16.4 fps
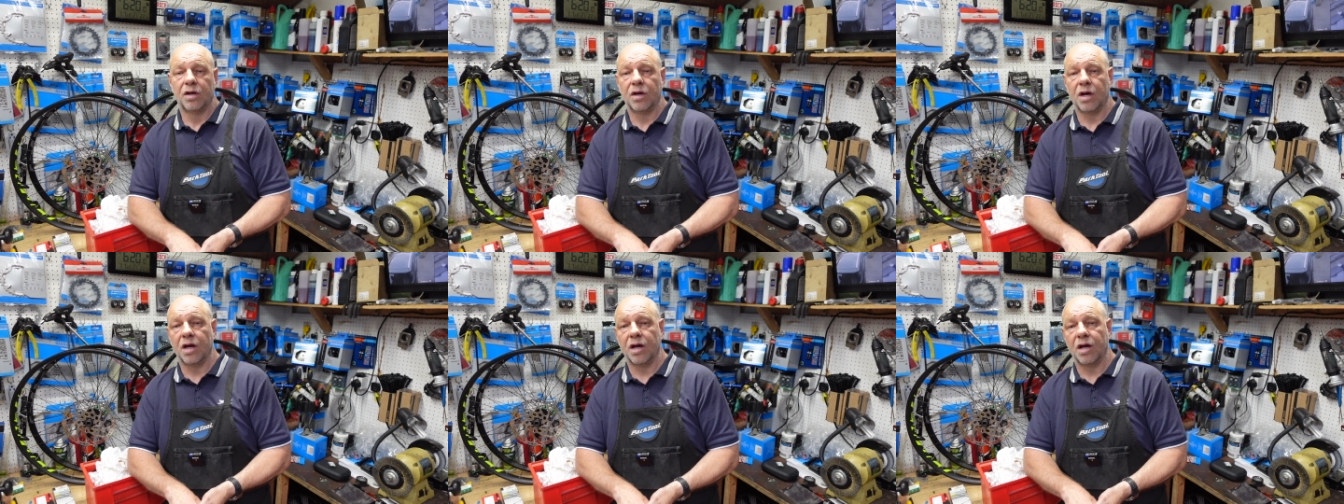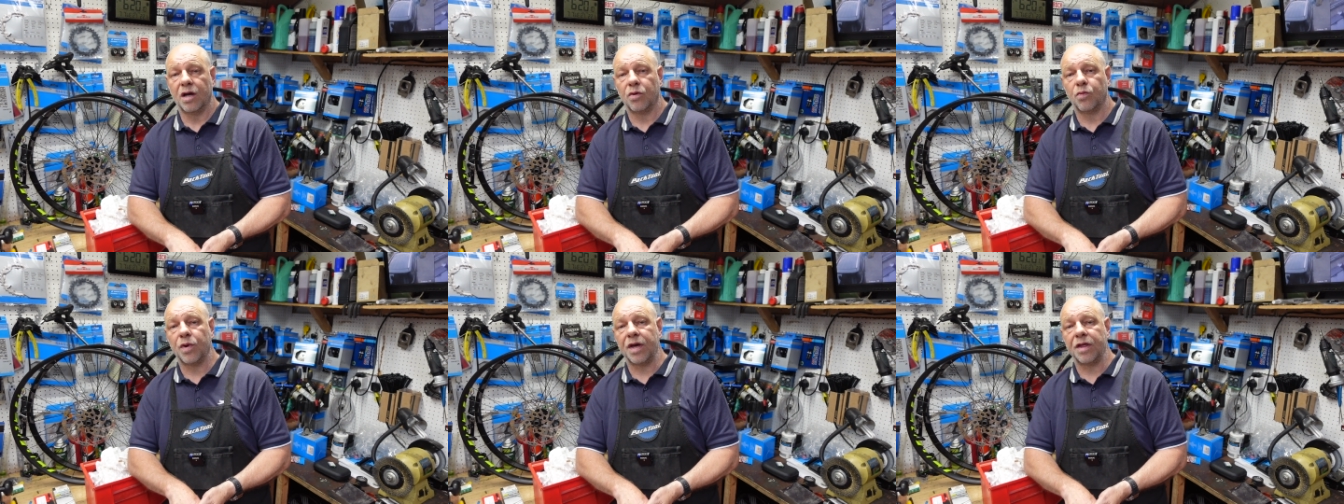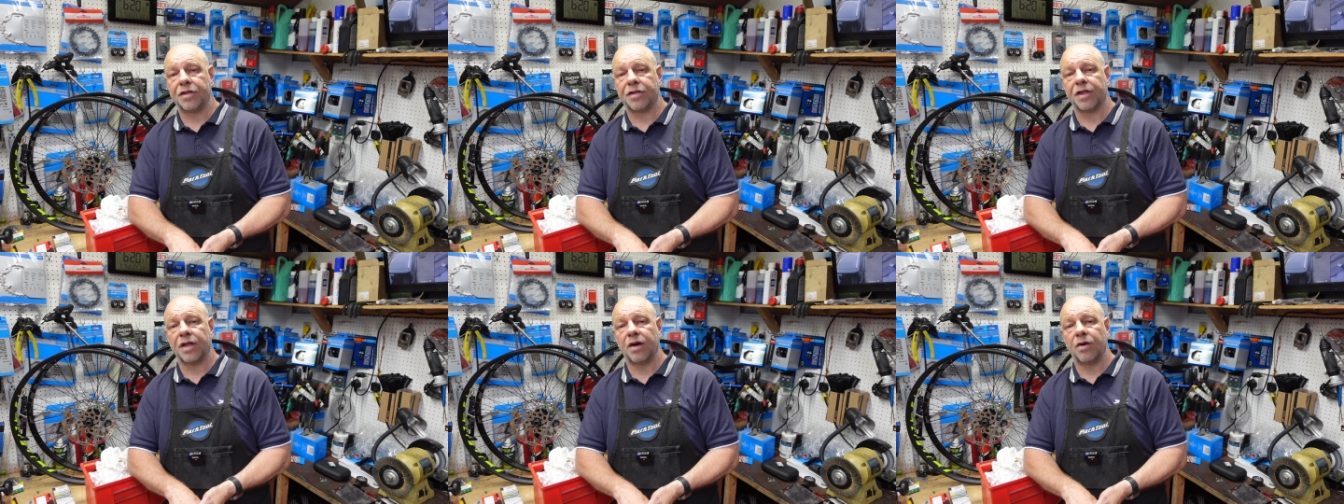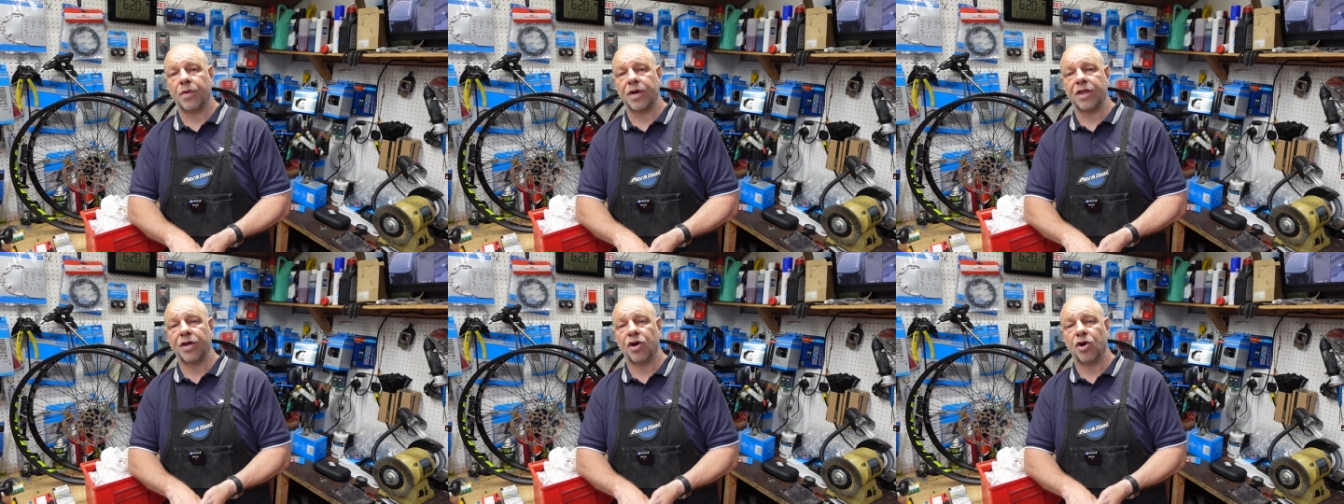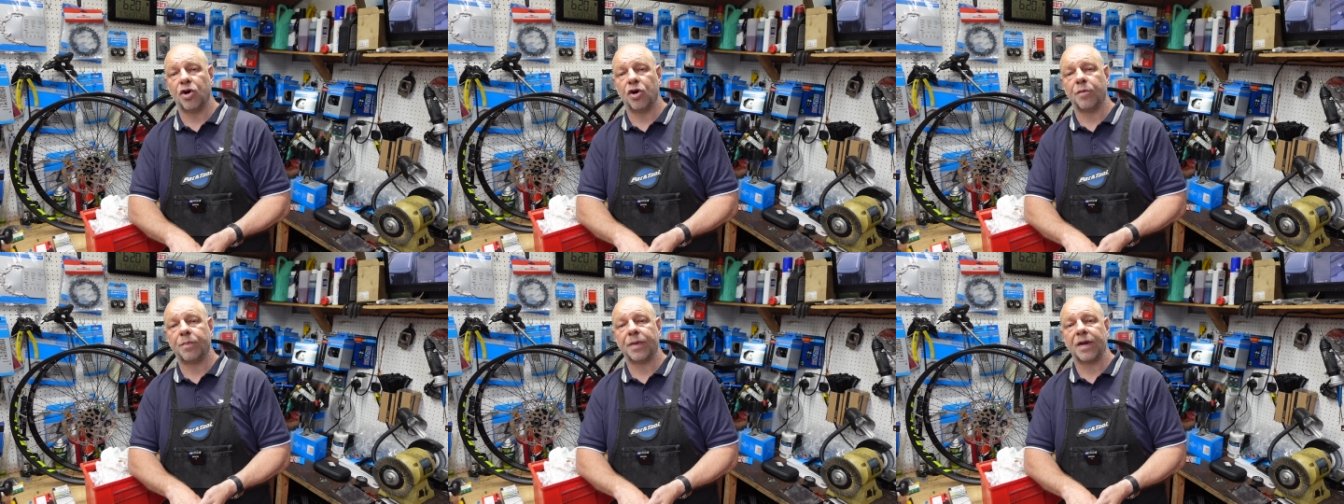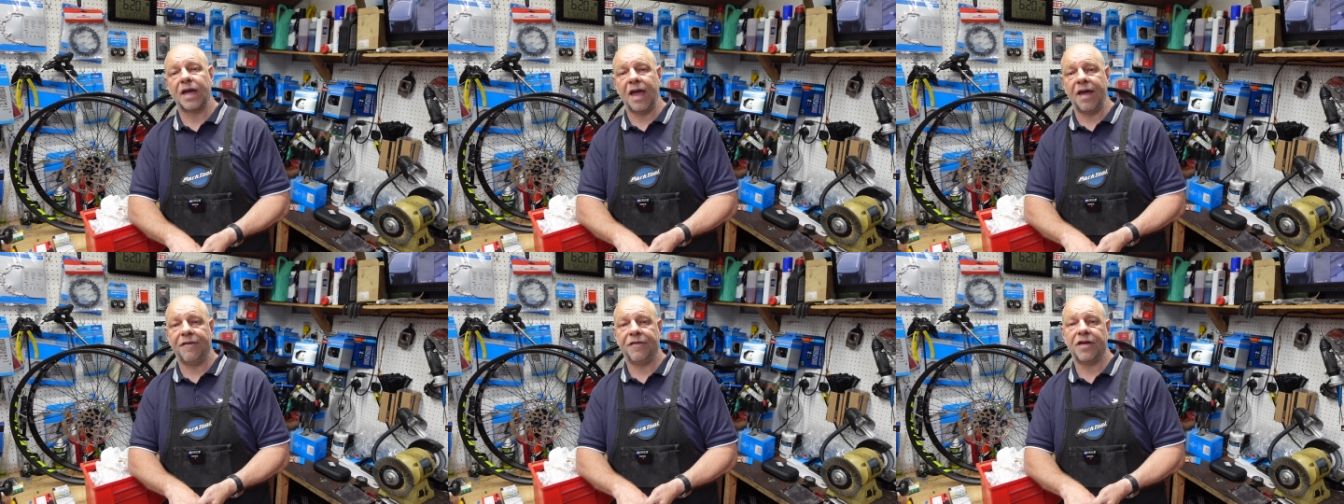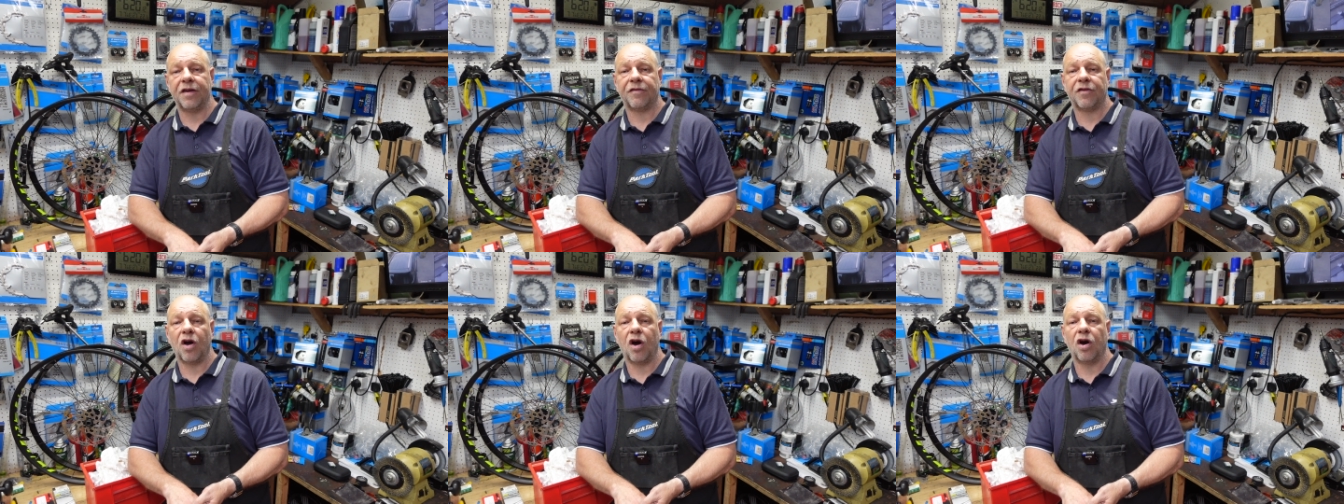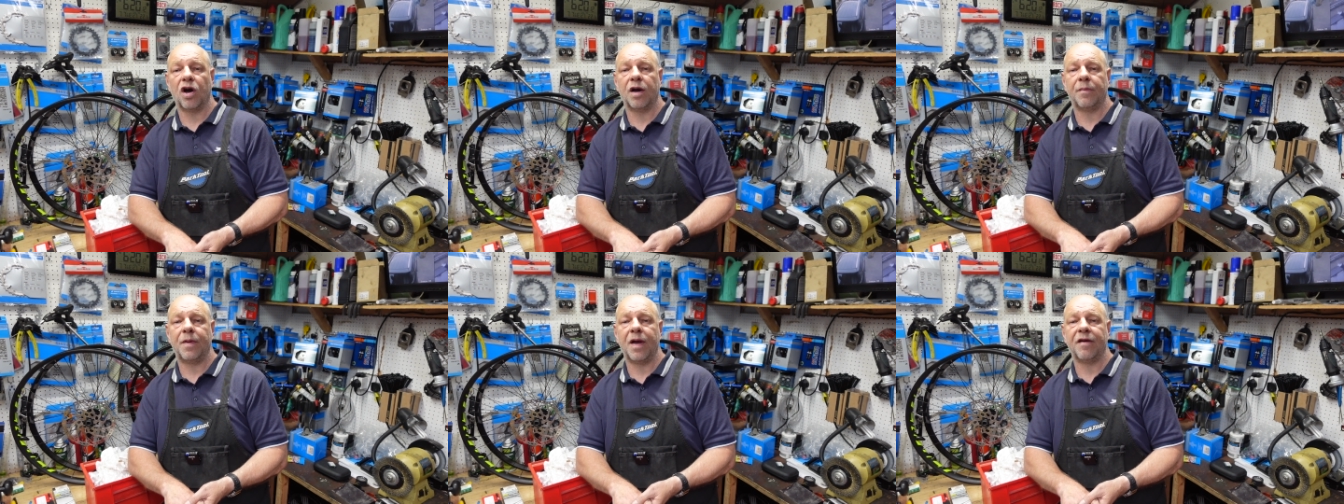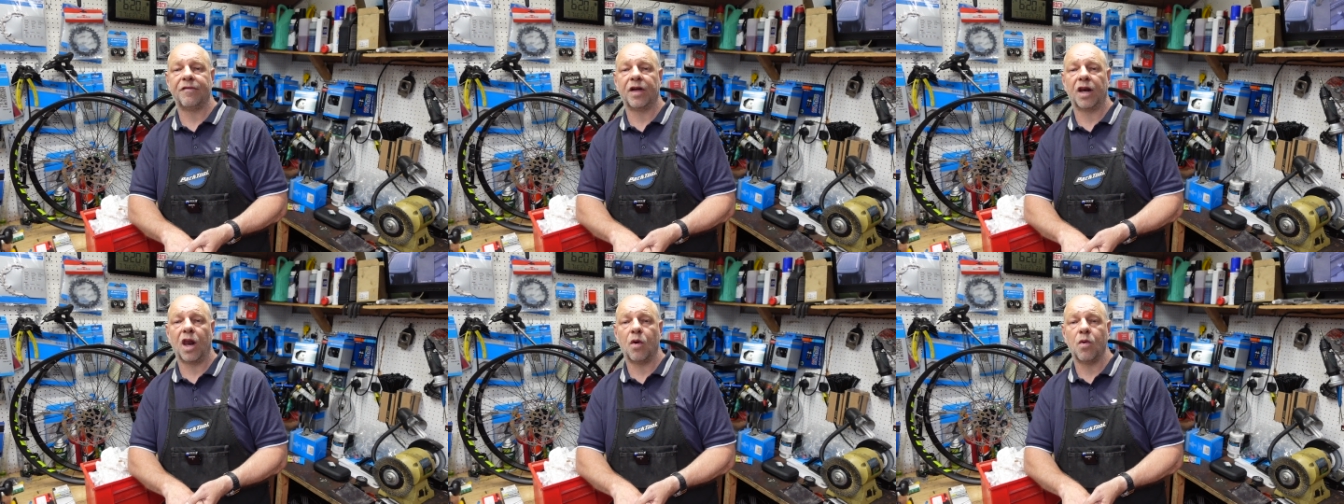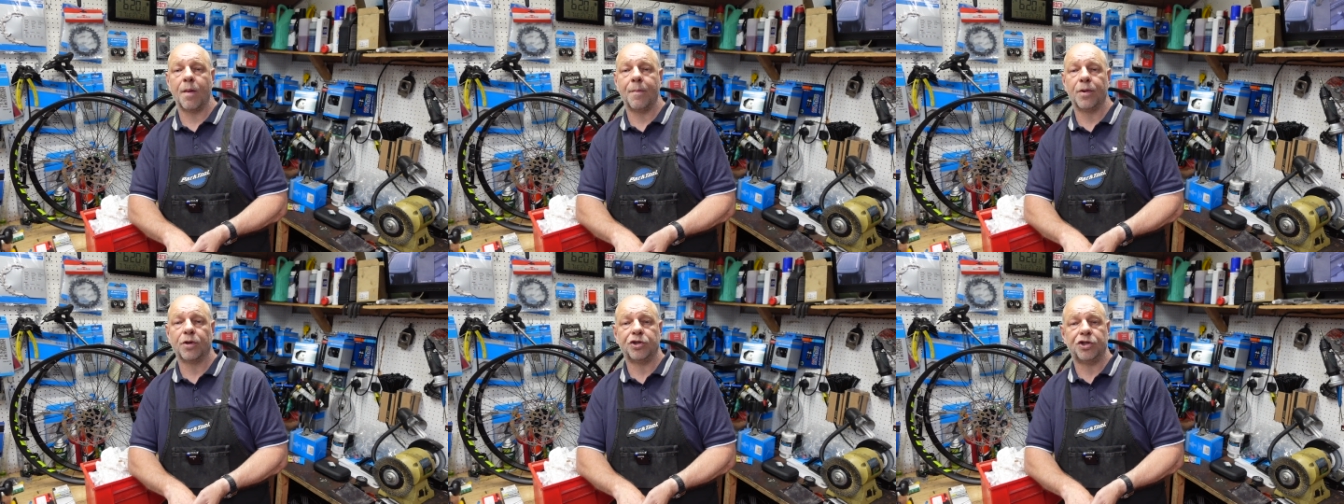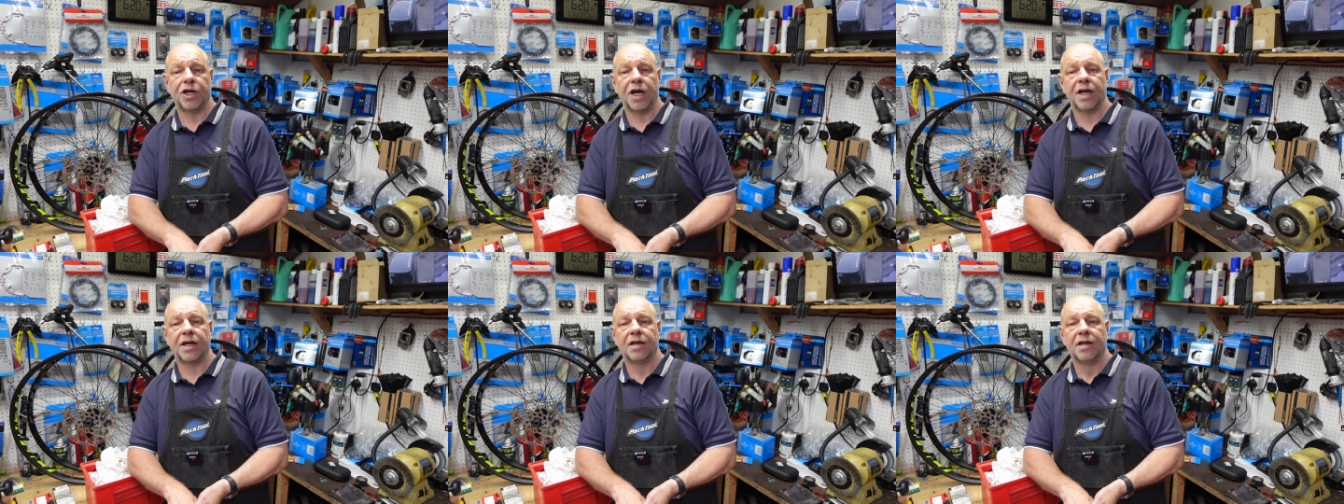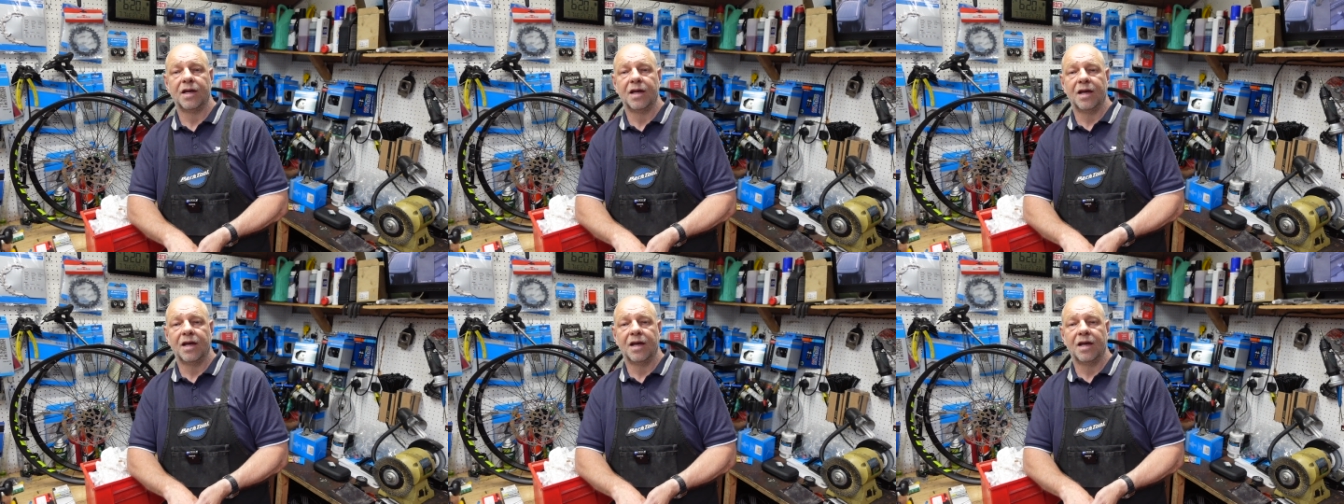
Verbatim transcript: uh, with with Hope if you've got a bit of a lower budget